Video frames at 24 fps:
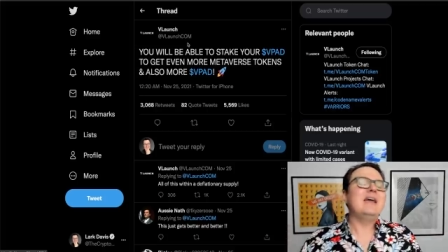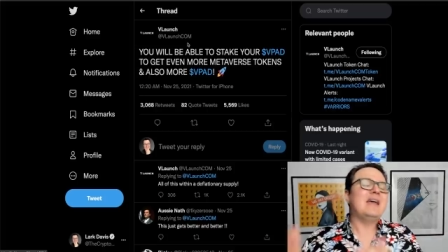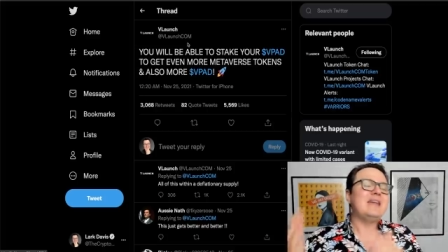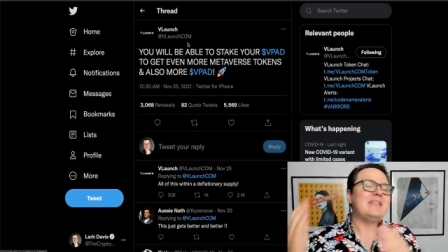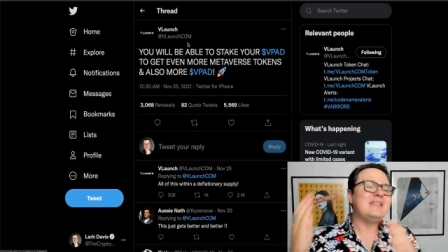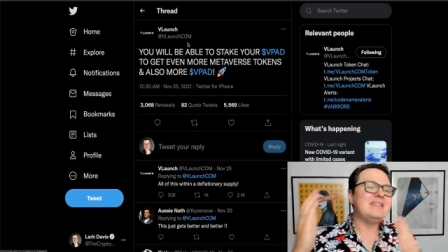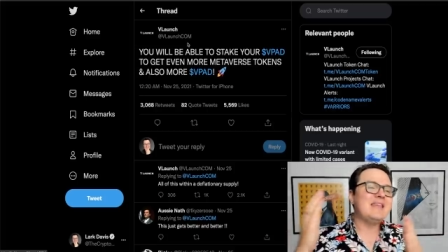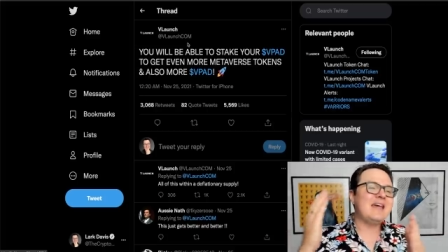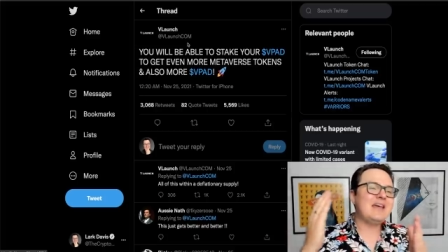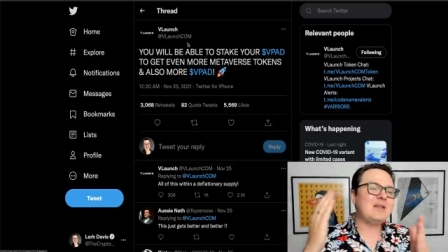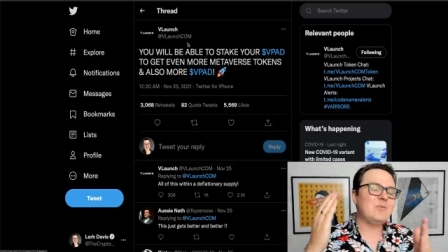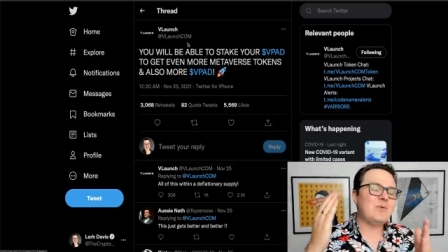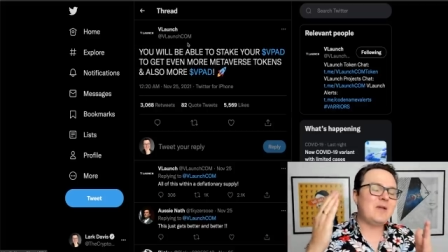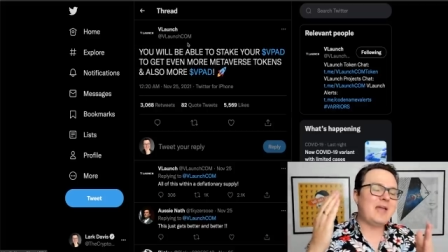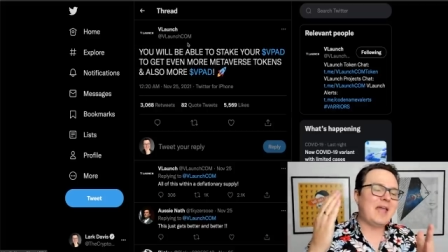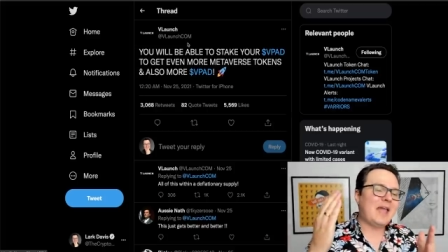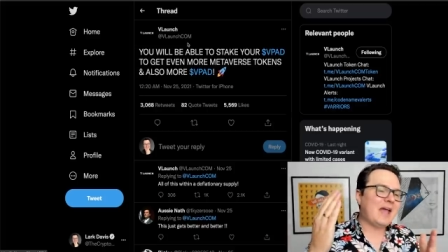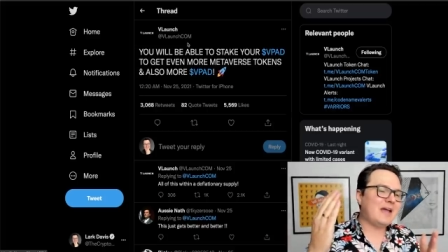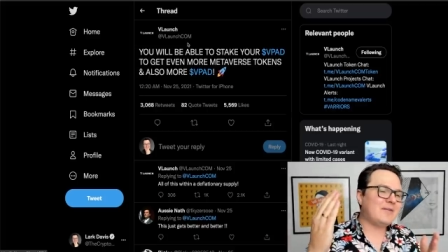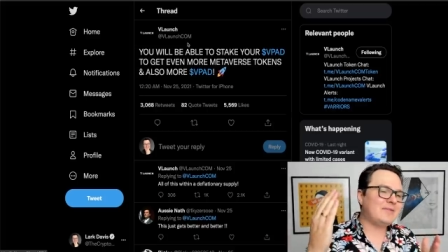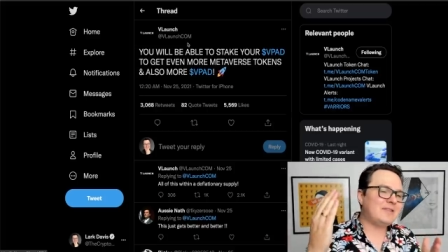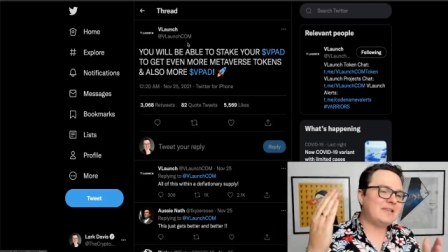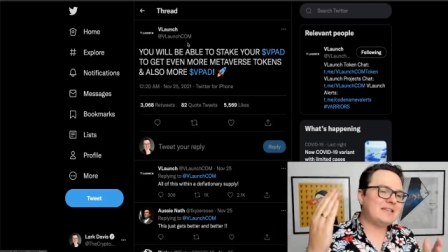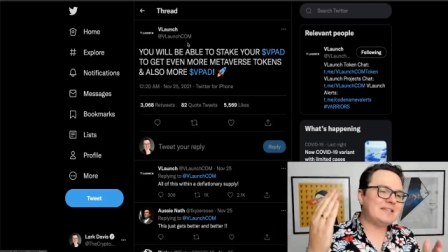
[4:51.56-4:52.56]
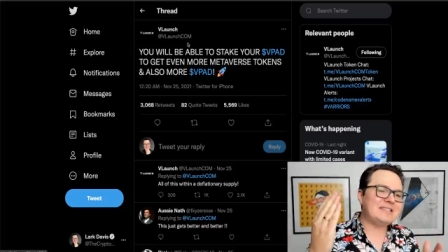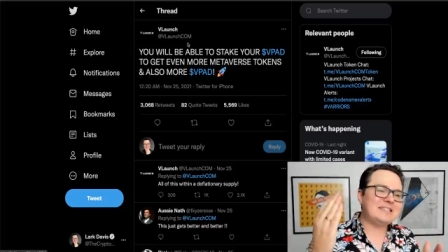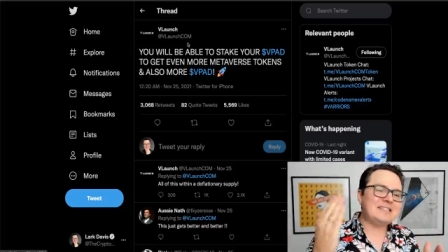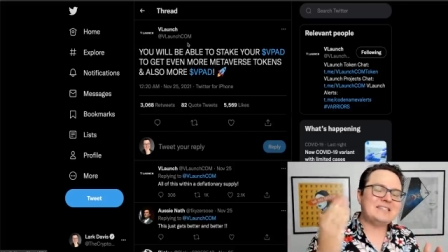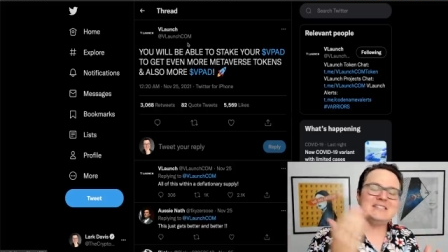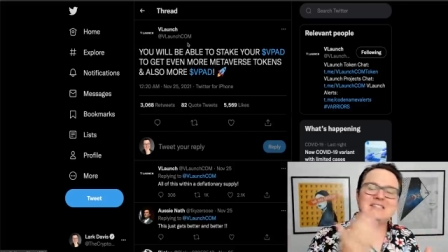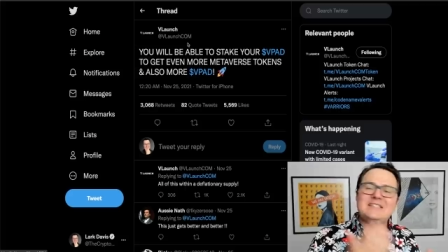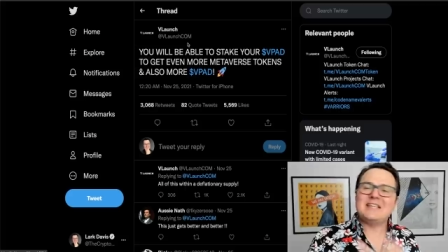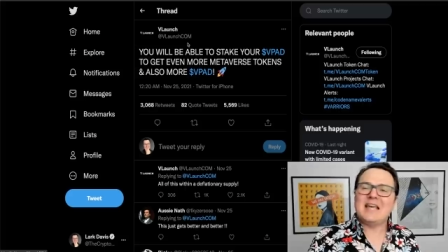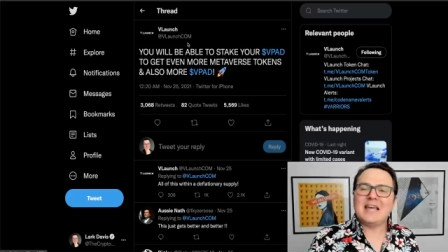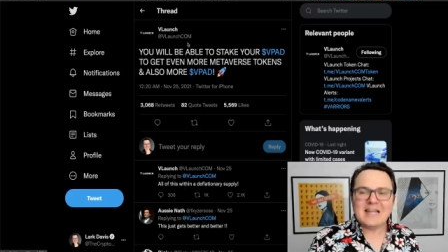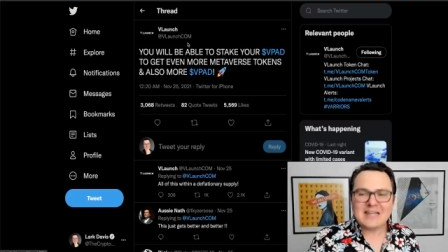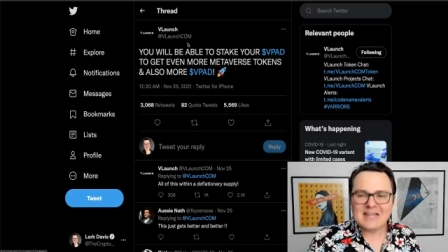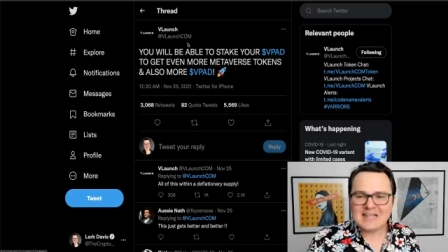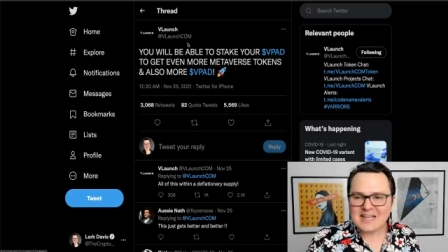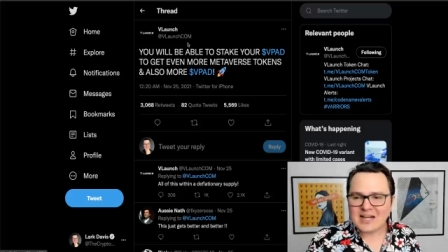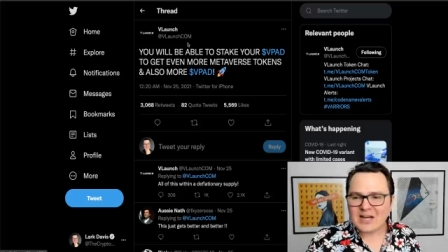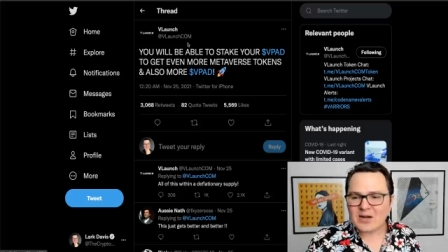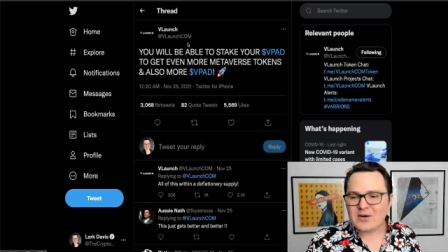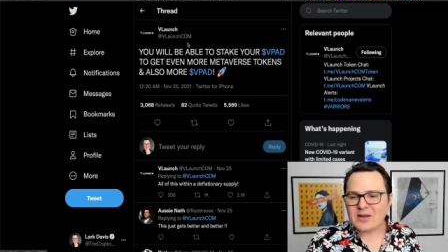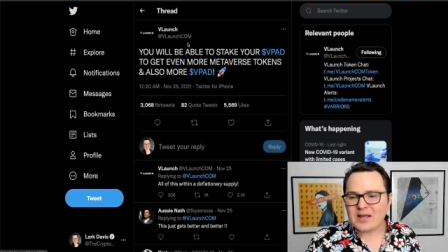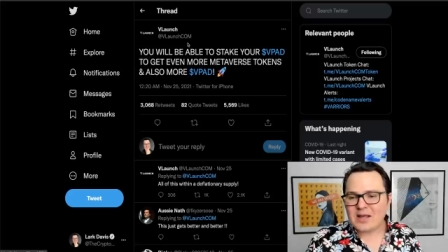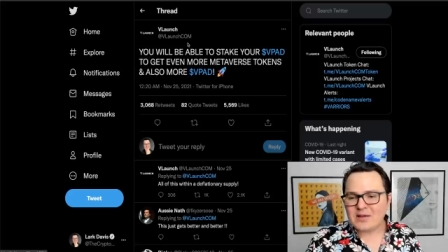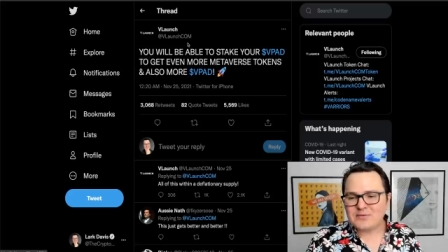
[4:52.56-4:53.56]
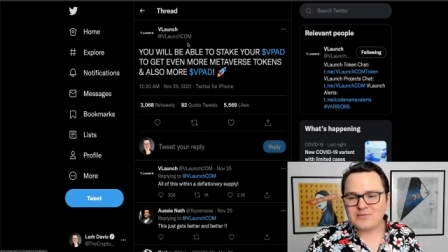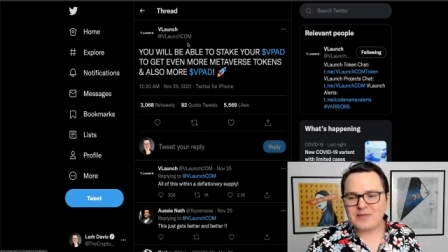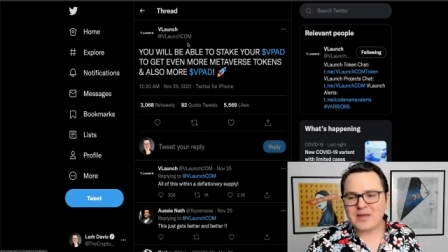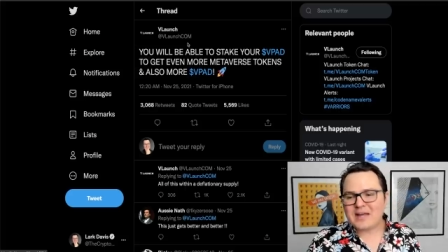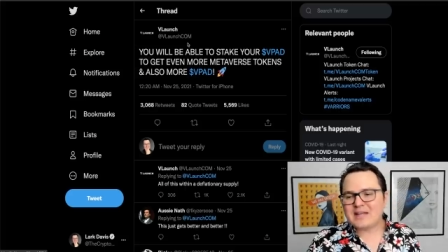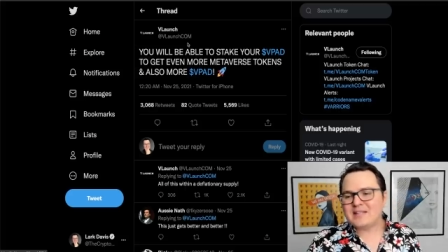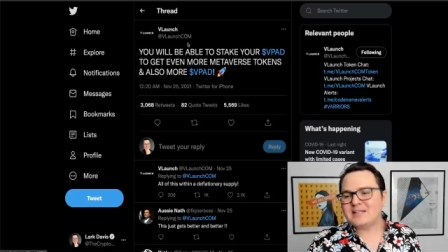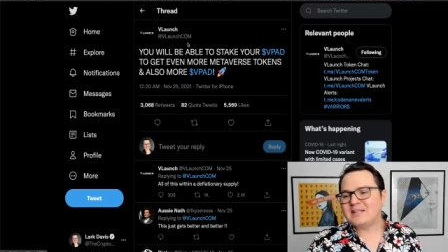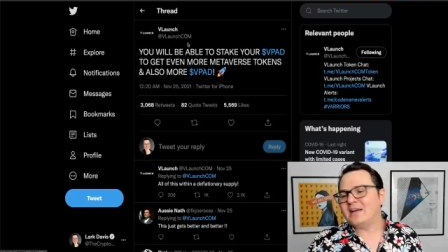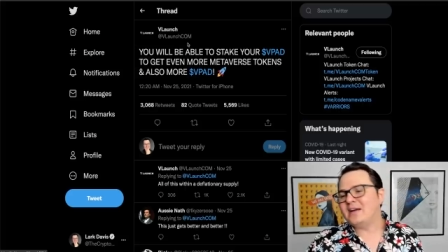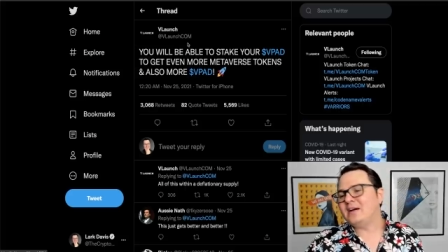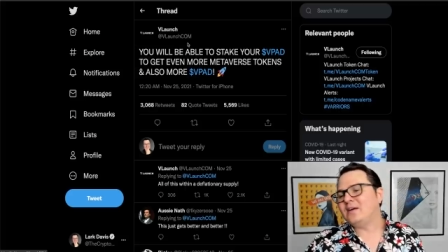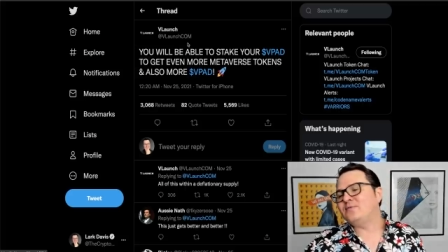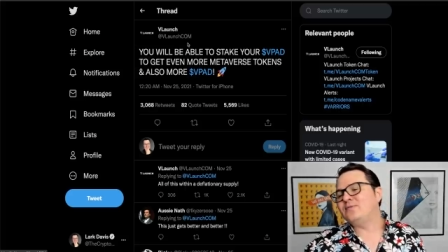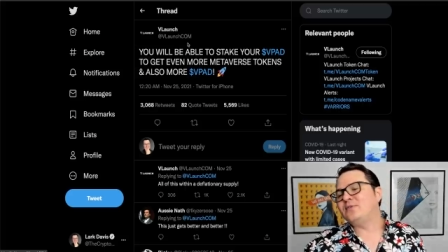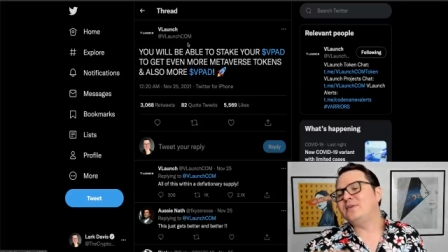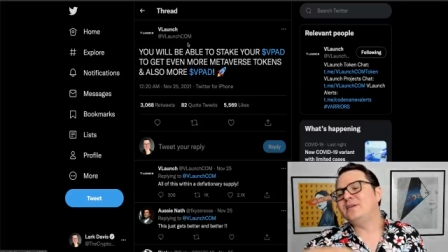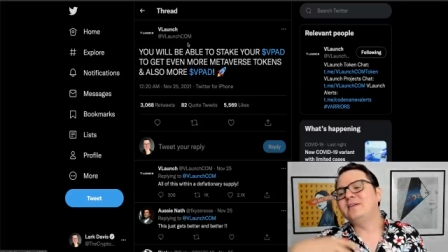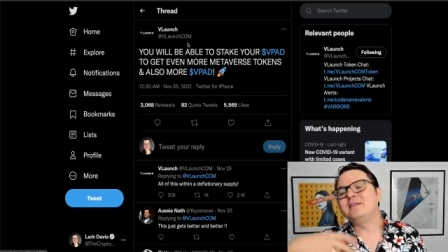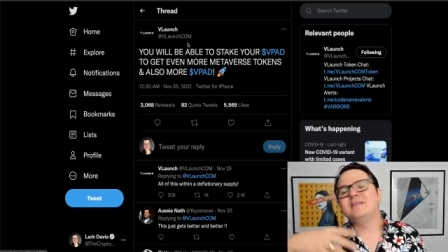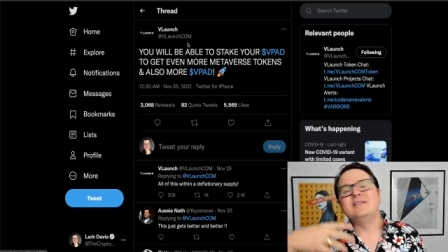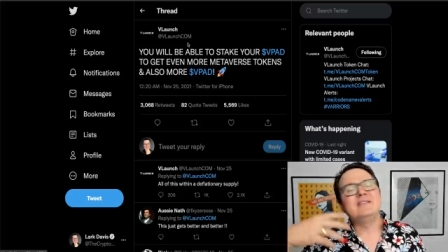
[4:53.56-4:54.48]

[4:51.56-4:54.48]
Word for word: And then we have this secondary effect of